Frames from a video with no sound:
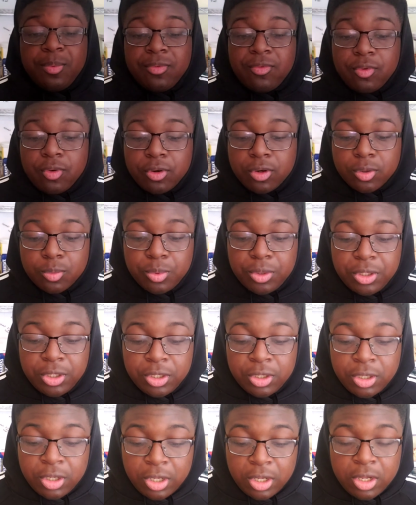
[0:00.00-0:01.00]
before
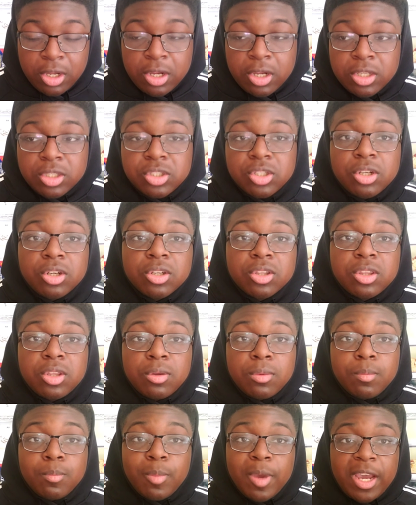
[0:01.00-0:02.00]
we took
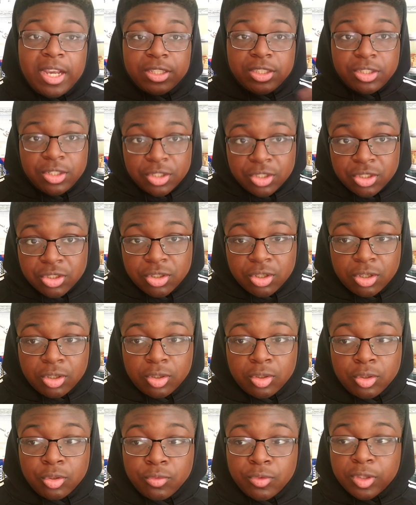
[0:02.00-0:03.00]
them back to the
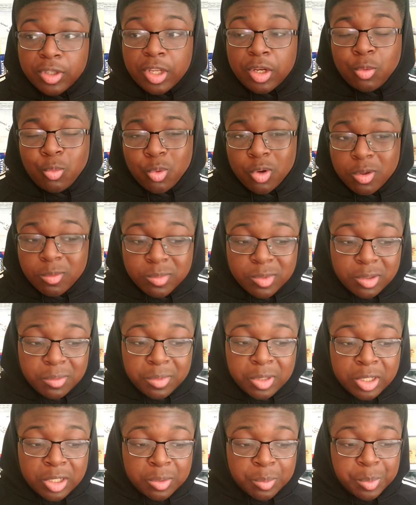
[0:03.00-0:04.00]
stove and like warmed them
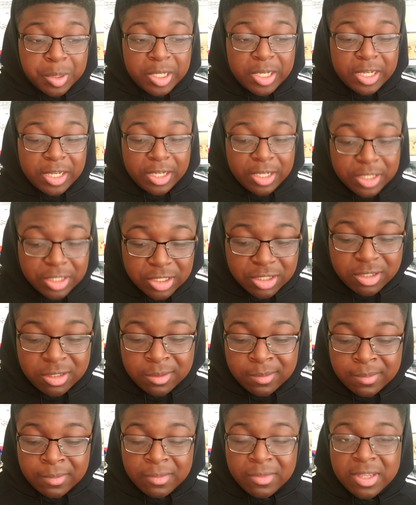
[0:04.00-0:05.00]
up, and
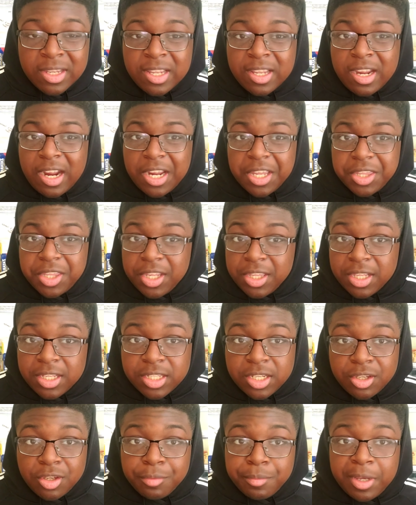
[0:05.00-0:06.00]
I think
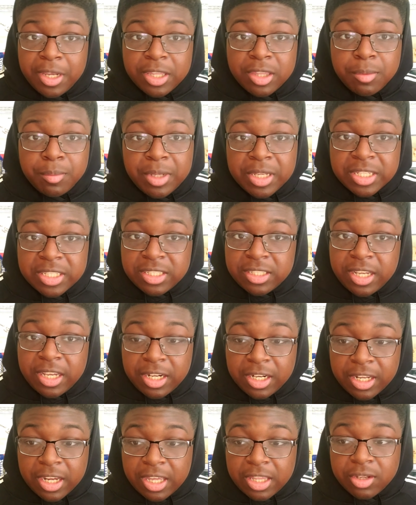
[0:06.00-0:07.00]
that's how you make them like stay
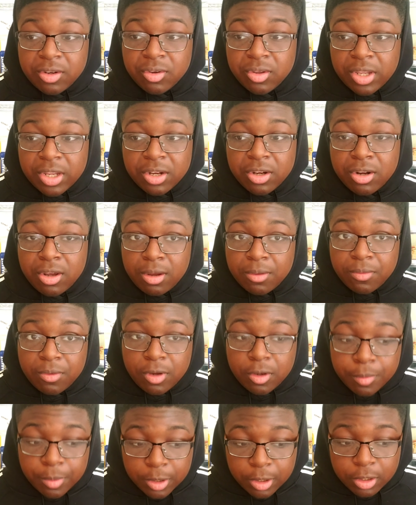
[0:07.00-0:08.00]
together and like not
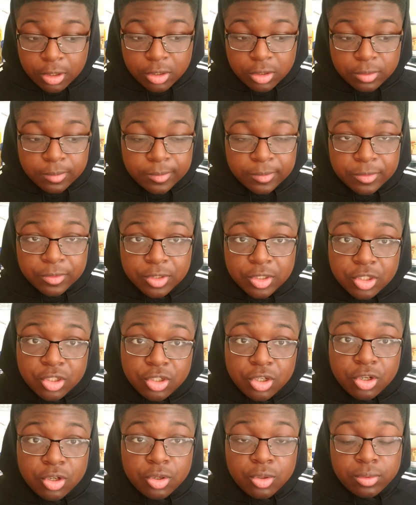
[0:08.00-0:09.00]
fall apart.
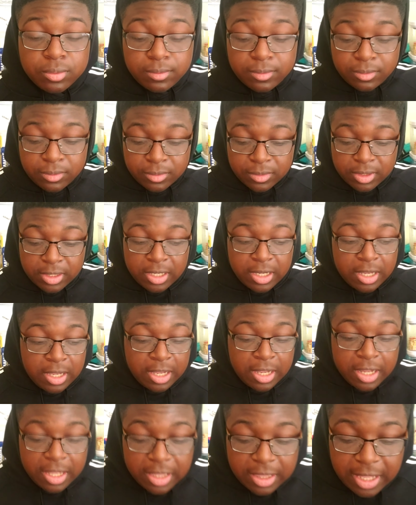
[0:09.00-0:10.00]
So
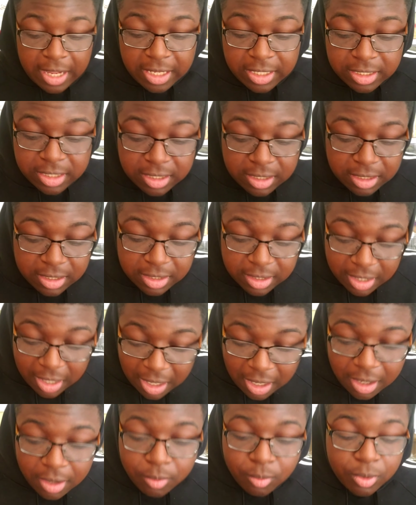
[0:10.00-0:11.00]
that's
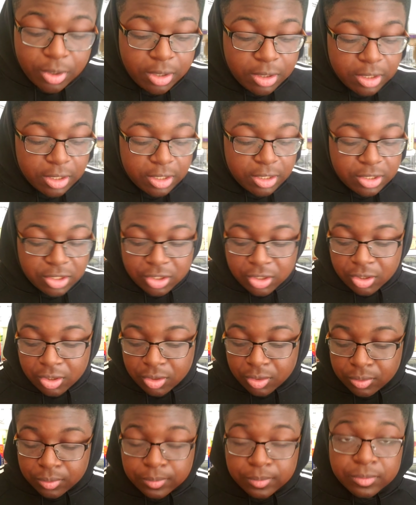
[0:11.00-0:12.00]
not really.
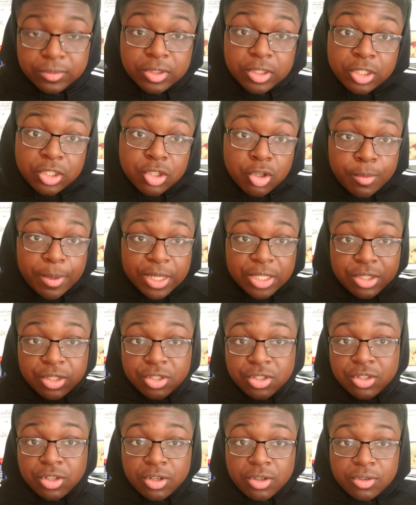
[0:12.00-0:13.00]
So let's go back to
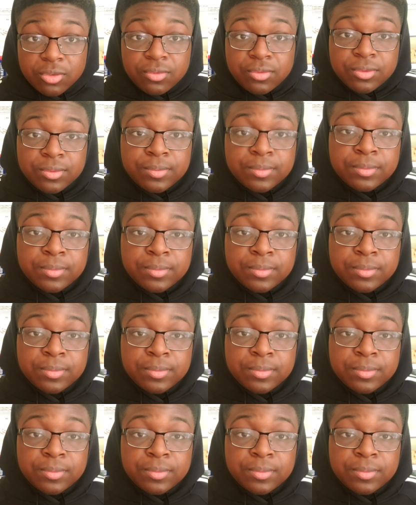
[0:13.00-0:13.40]
the stove.